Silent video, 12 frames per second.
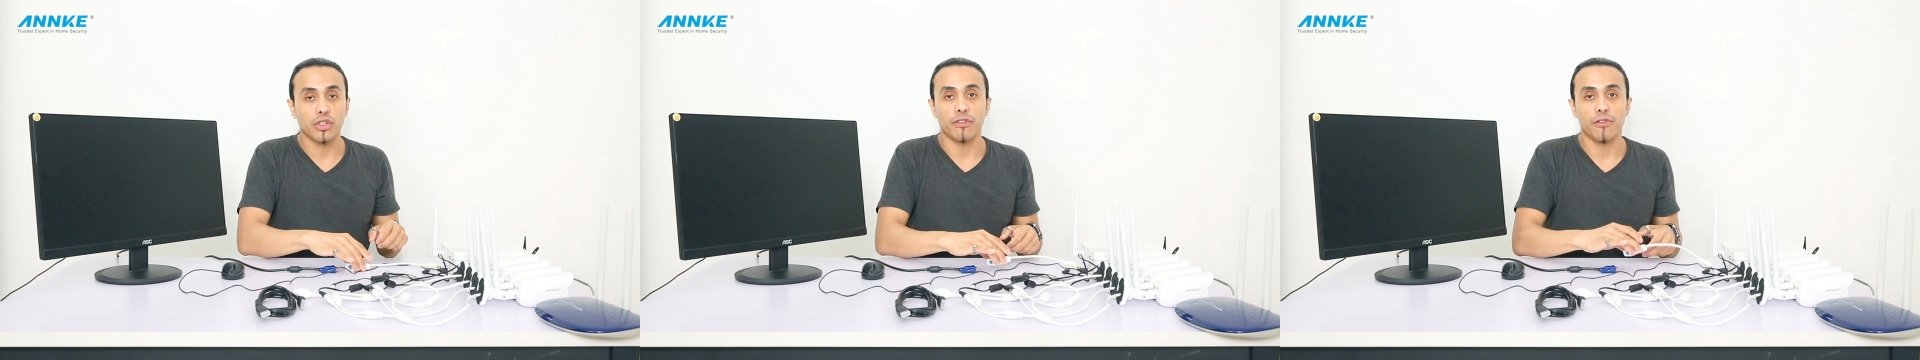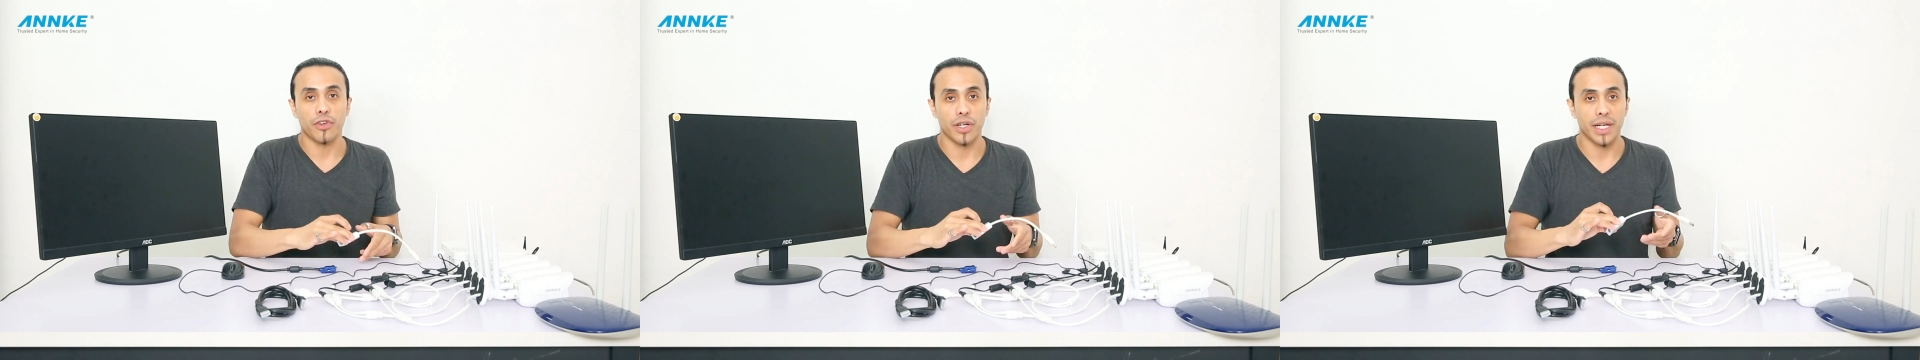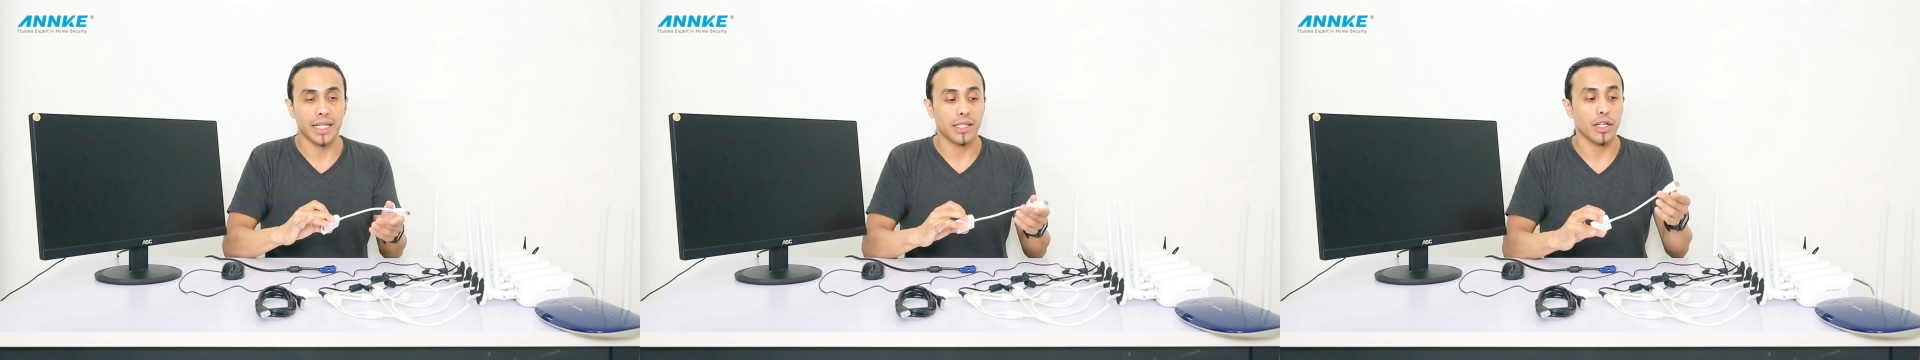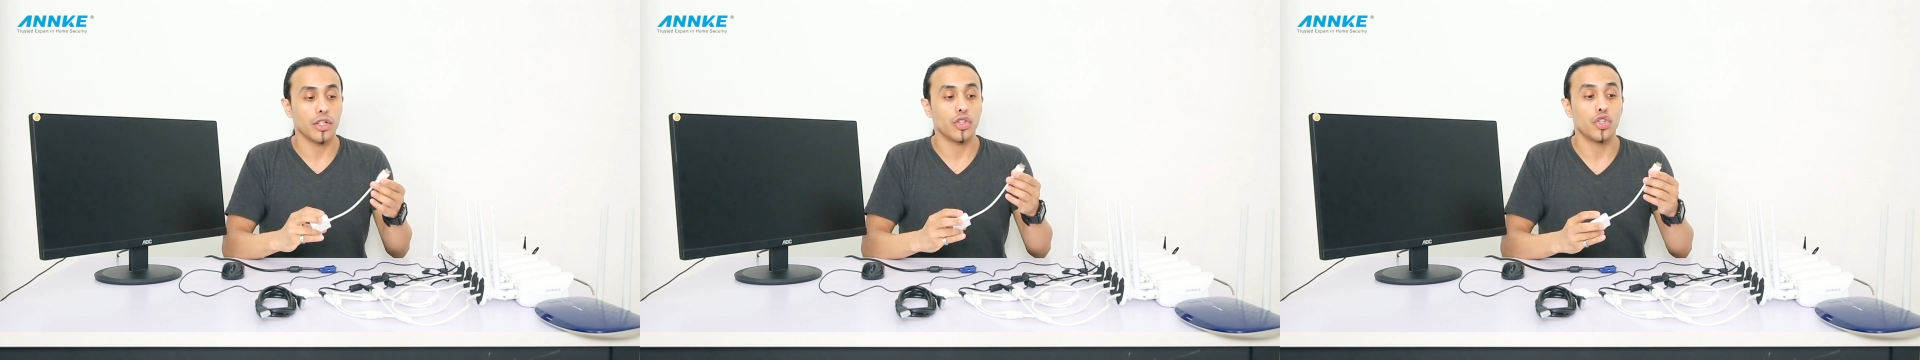to convert
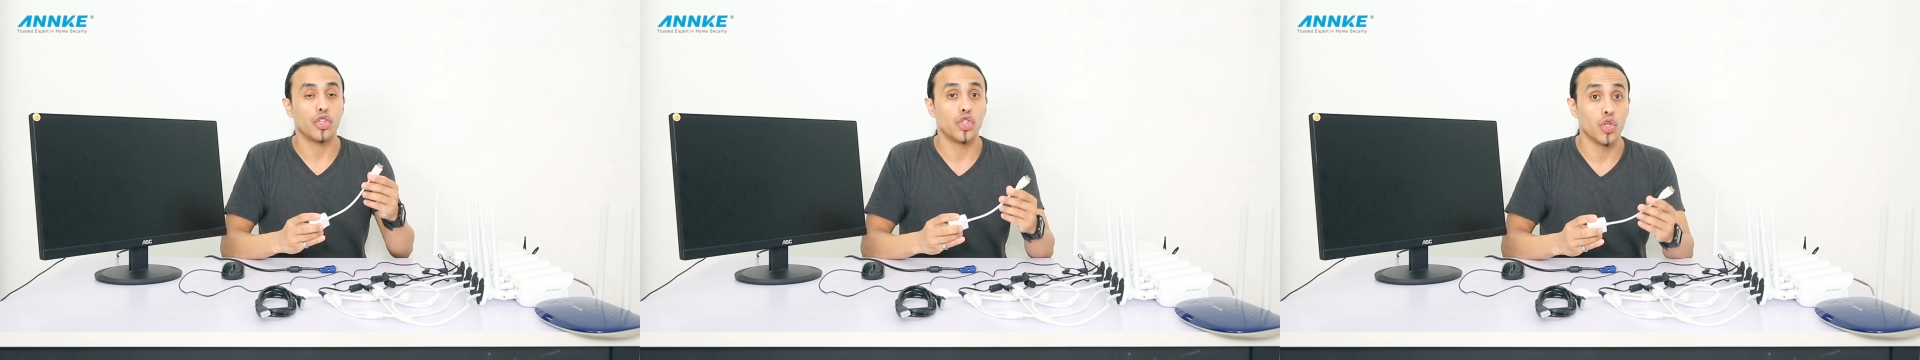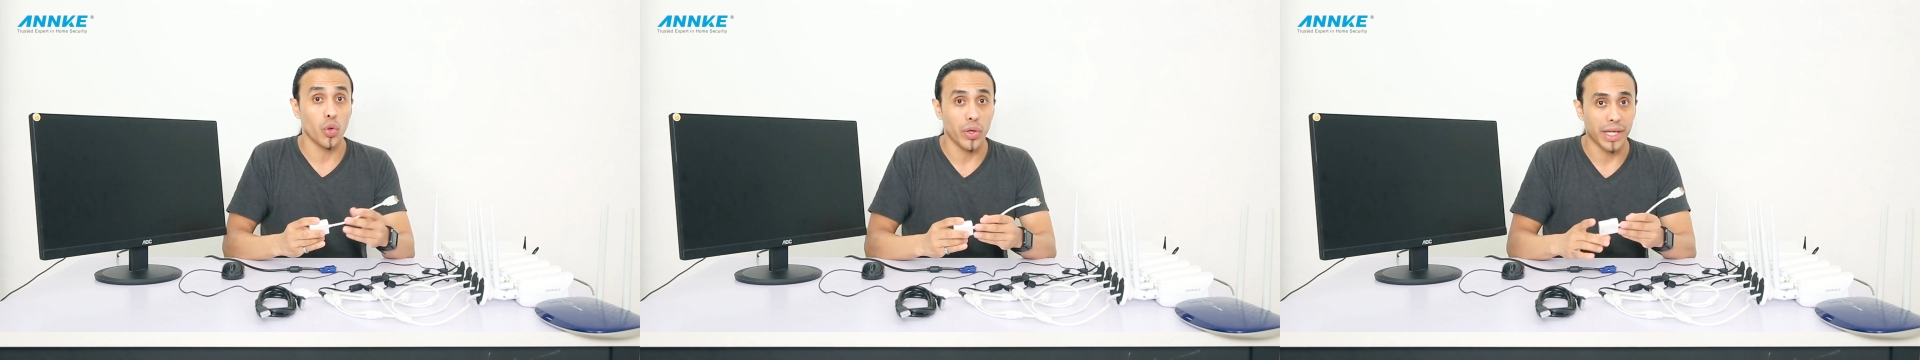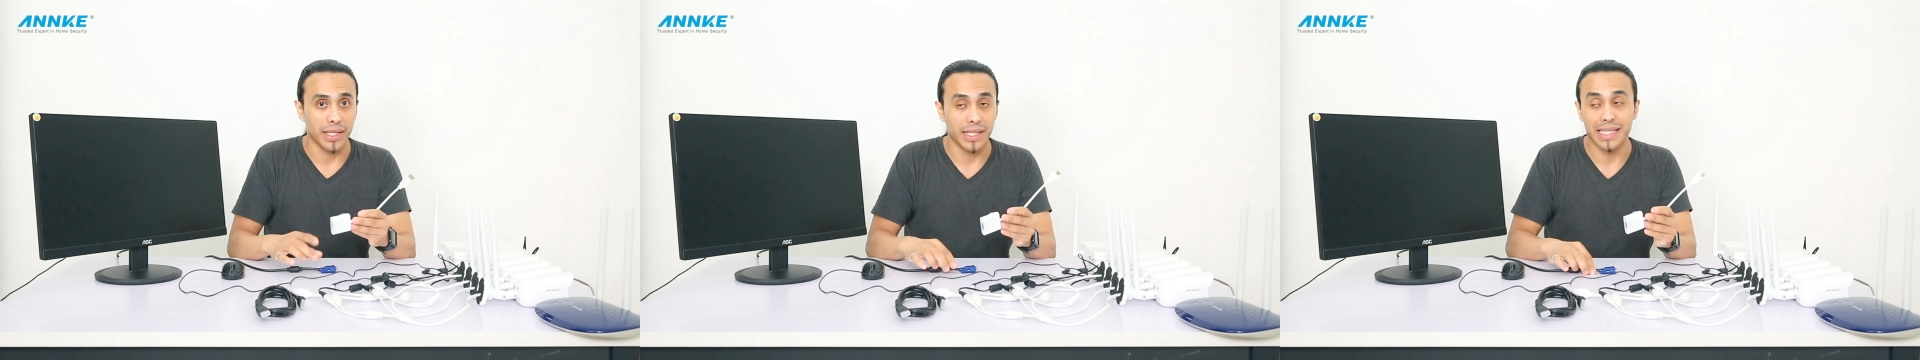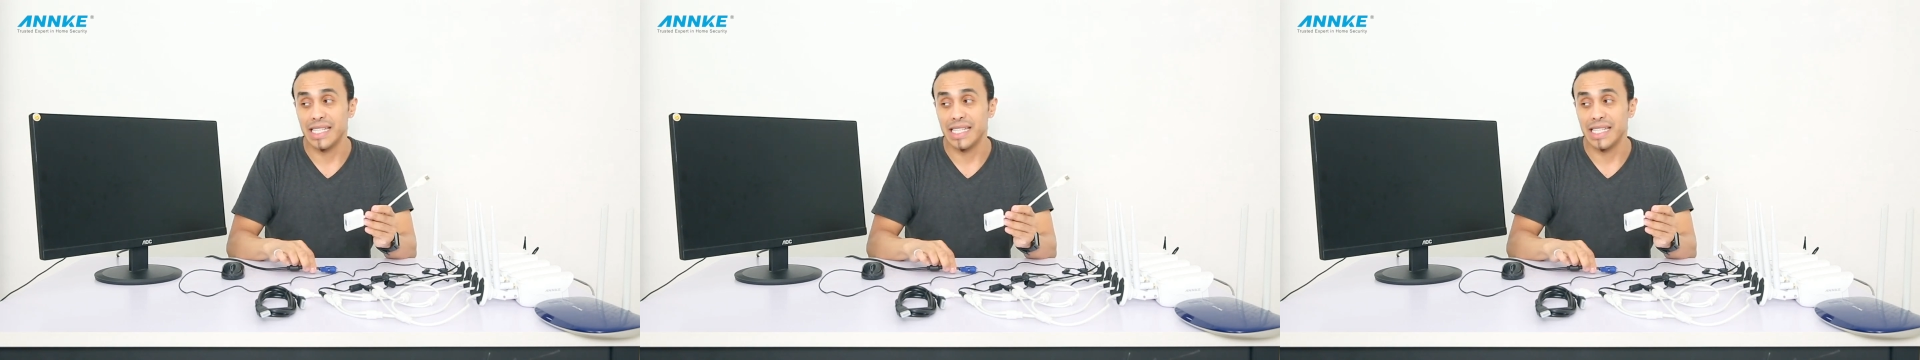it to it.